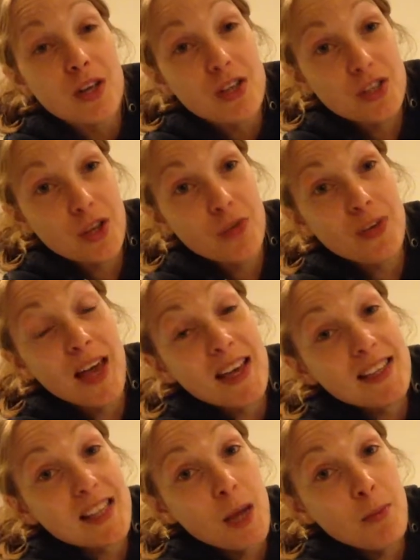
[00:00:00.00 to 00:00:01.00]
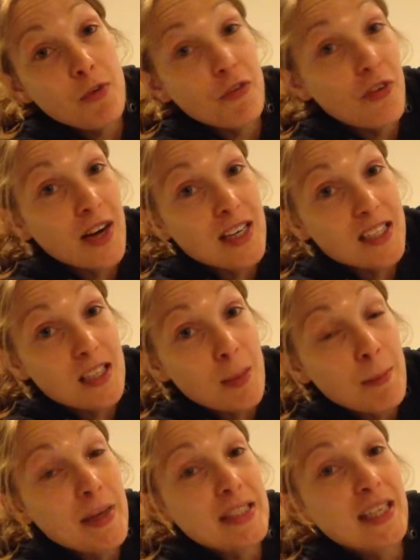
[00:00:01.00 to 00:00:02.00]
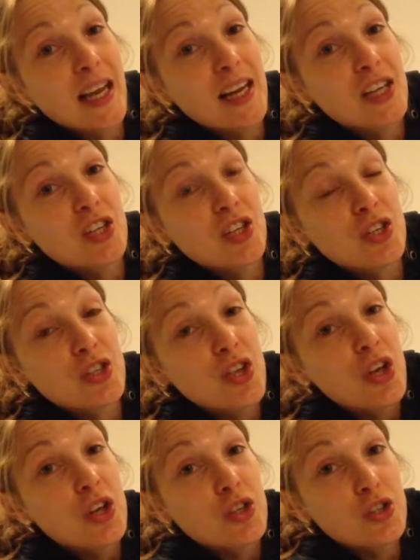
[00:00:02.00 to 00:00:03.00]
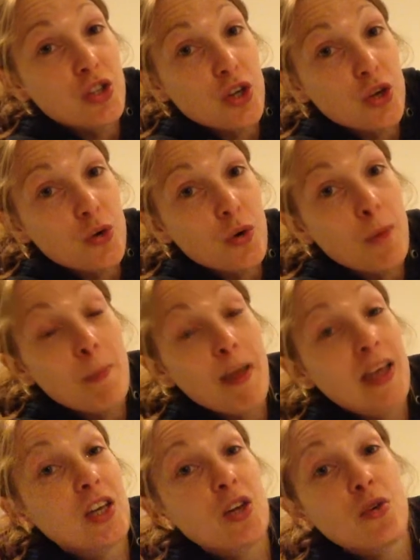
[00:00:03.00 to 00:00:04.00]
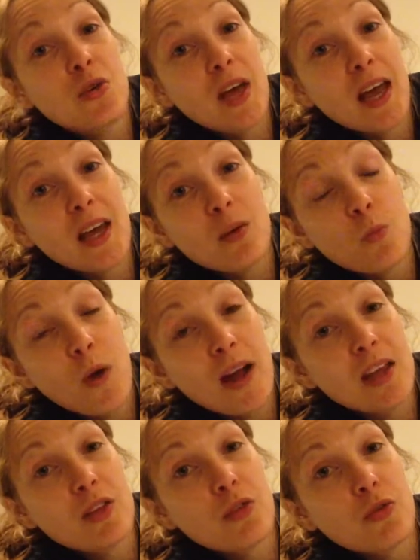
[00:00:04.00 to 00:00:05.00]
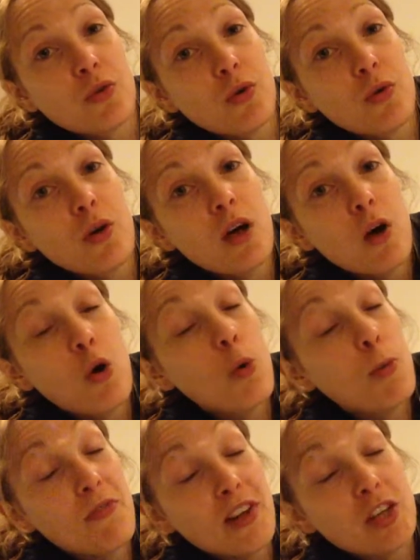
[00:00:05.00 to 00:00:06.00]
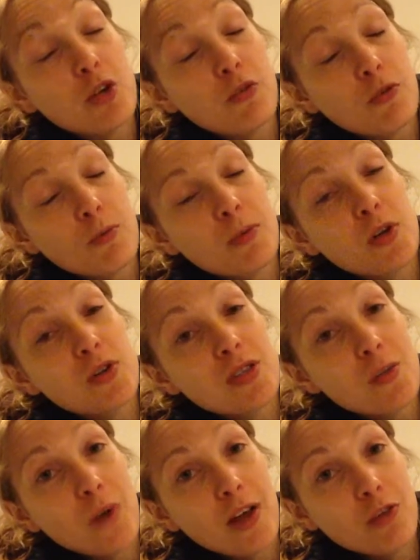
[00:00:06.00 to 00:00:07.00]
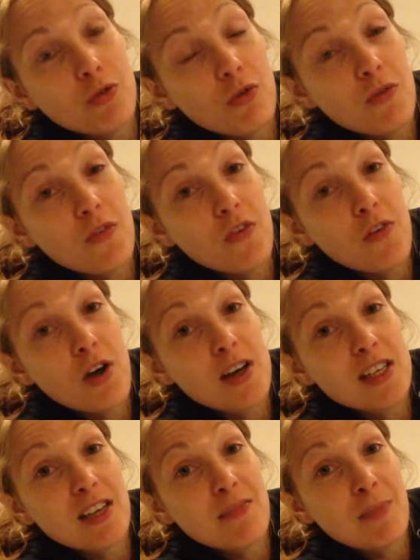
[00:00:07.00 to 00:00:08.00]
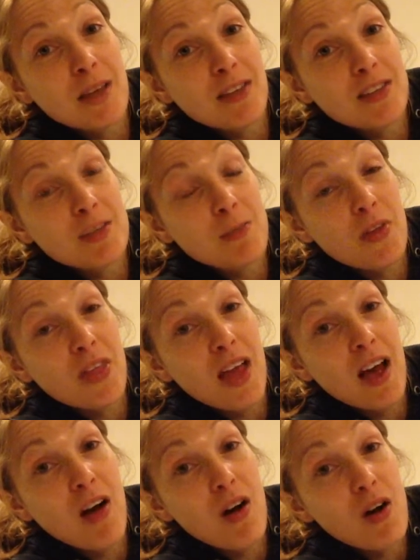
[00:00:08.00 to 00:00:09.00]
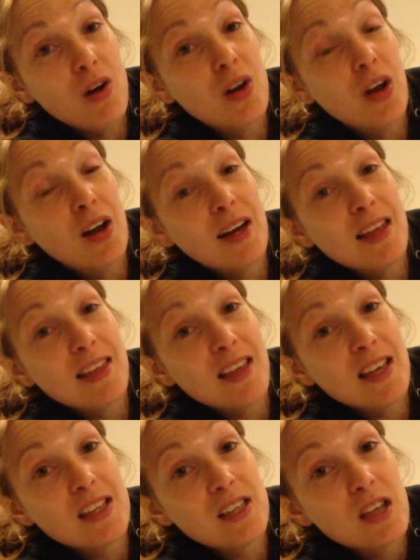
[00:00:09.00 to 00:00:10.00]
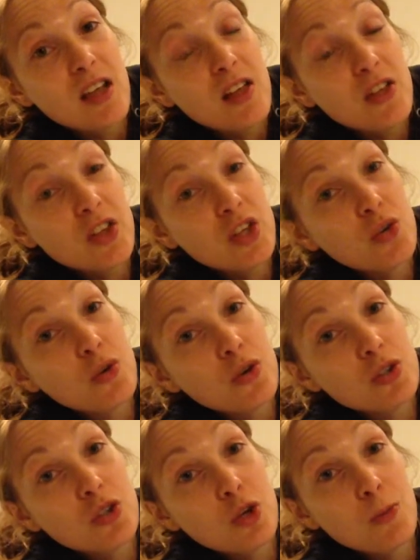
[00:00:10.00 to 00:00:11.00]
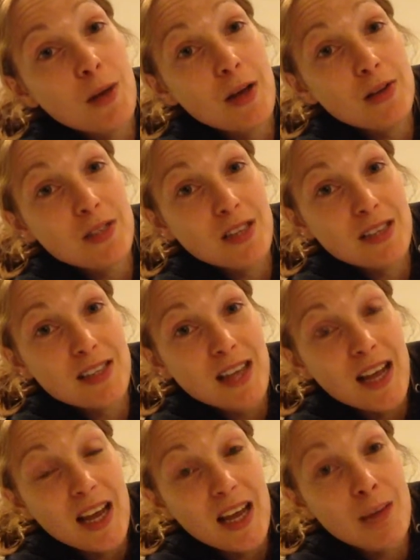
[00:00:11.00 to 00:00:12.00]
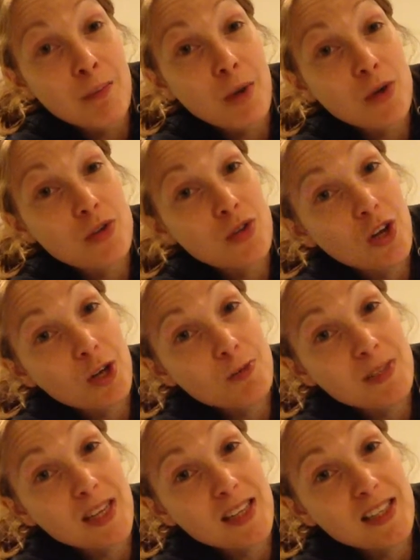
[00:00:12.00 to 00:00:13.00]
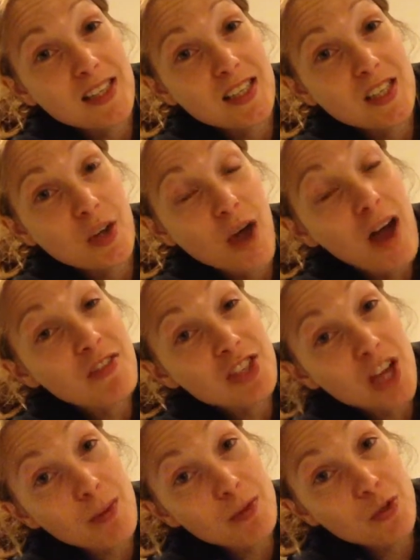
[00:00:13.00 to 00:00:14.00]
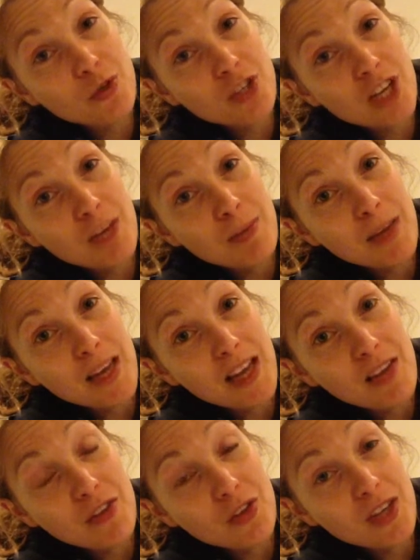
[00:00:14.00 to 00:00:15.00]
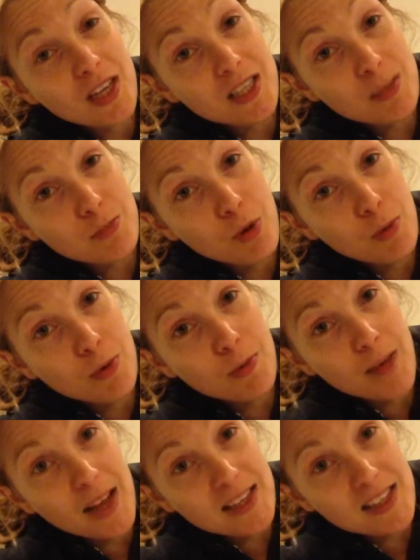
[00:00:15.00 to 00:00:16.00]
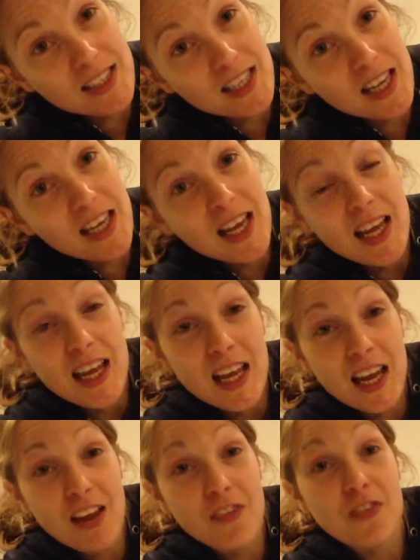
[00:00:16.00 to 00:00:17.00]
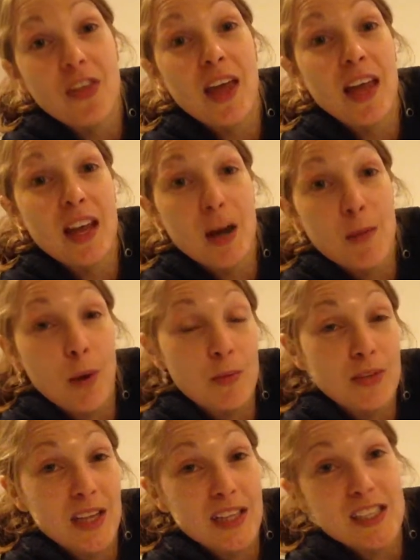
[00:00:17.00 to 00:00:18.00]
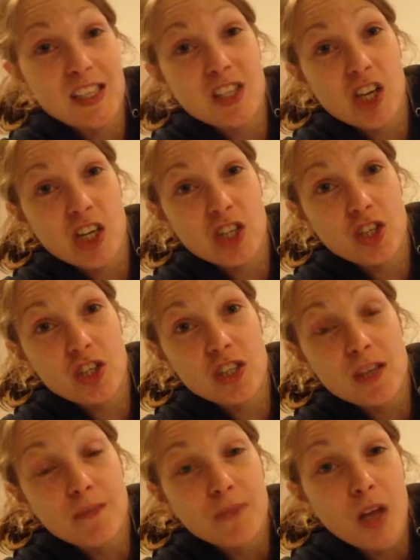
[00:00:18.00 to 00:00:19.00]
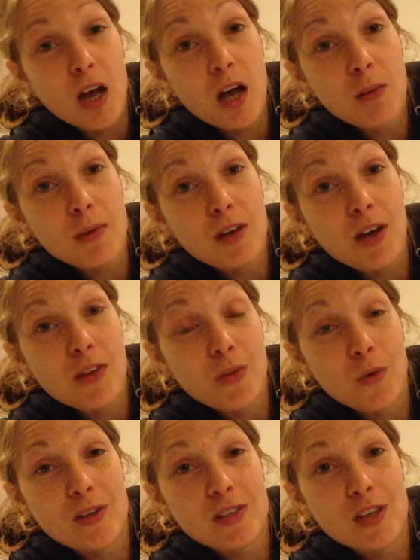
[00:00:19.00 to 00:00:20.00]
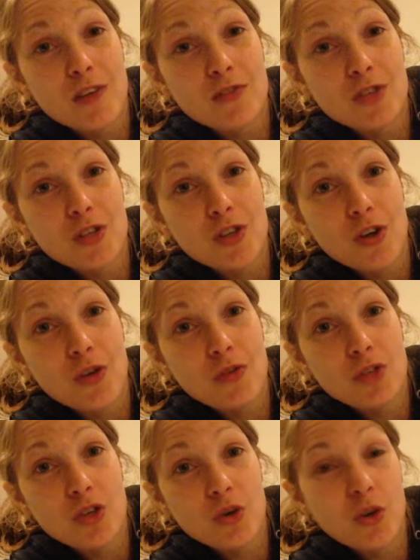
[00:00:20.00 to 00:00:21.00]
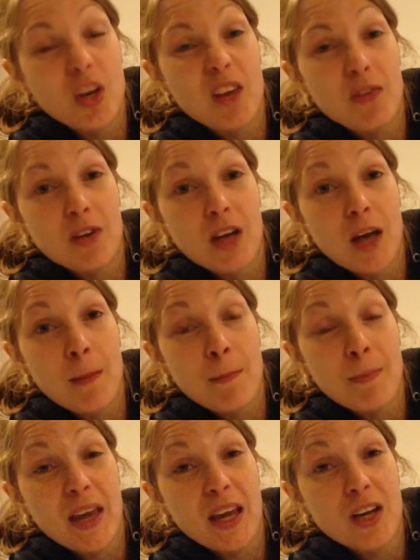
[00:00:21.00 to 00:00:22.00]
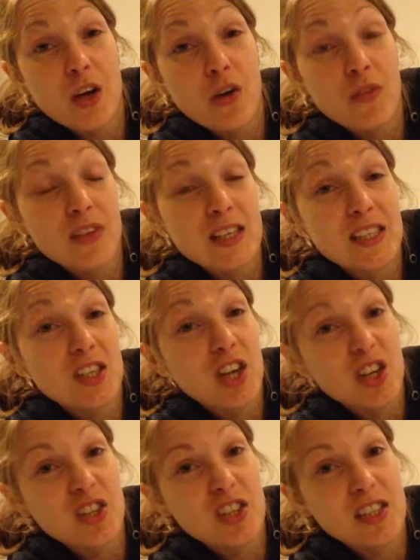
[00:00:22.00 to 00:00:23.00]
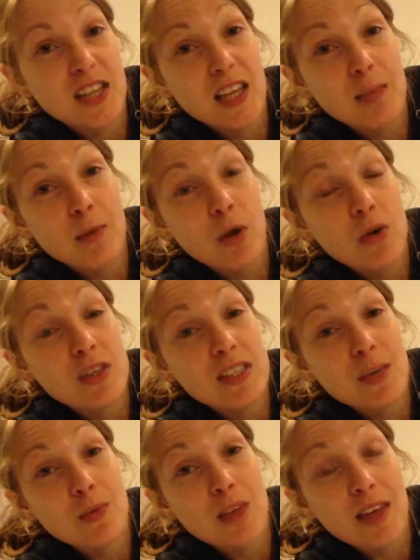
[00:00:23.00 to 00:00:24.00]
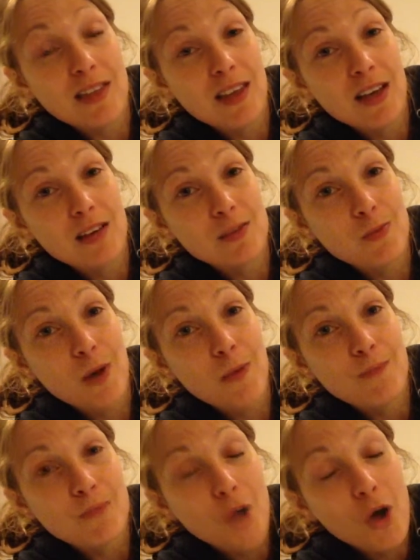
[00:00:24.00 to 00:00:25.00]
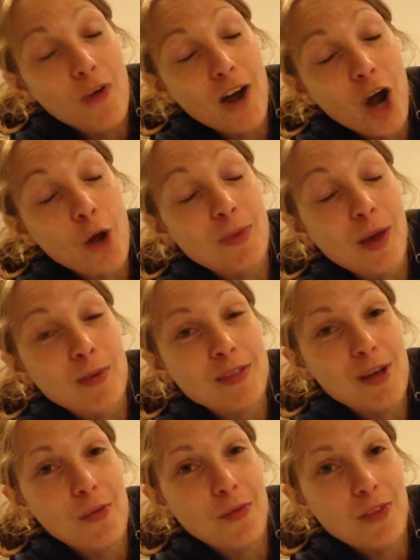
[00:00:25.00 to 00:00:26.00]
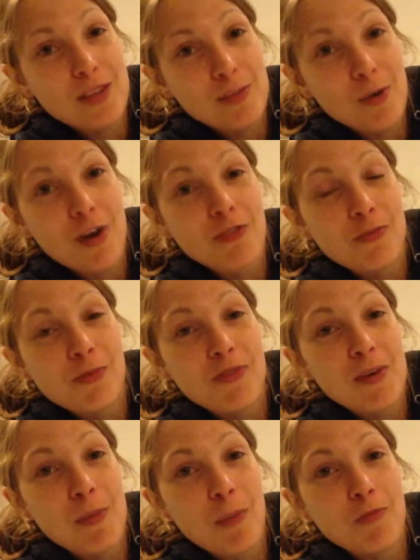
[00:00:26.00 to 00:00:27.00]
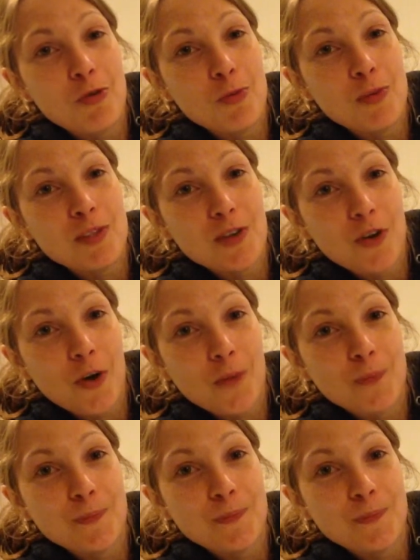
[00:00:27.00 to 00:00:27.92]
So yes, I'm afraid some medications do make you gain weight through, or prevent you from losing weight through, a variety of methods, but there are luckily things that you can do about it in most circumstances. So have a chat with your GP if you think it's a problem, and see if they come up with any suggestions like the ones I've just told you. You can even make a note of these suggestions, take them along and see what they think as well. Alright, I hope that was helpful. That's Polly from thefitmumformula.com.